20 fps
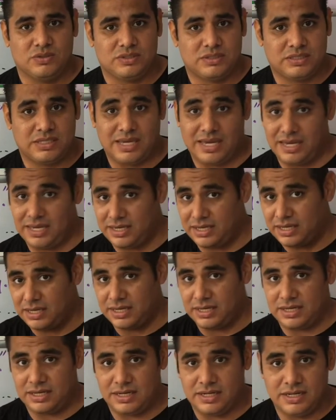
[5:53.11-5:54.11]
take
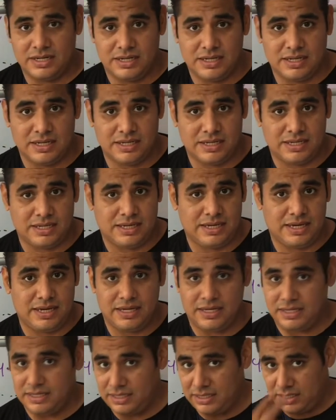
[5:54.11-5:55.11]
care
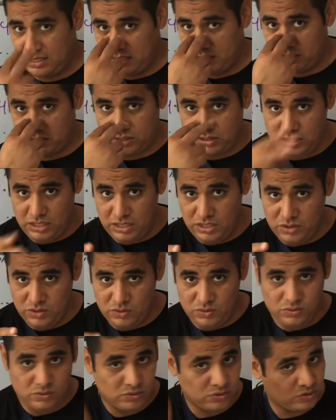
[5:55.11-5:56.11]
and see
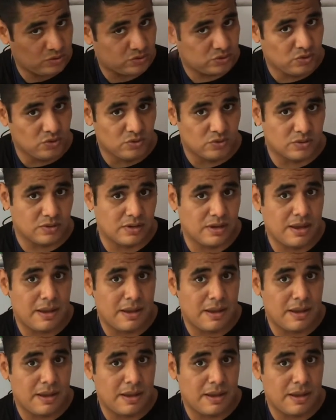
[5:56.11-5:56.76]
you soon.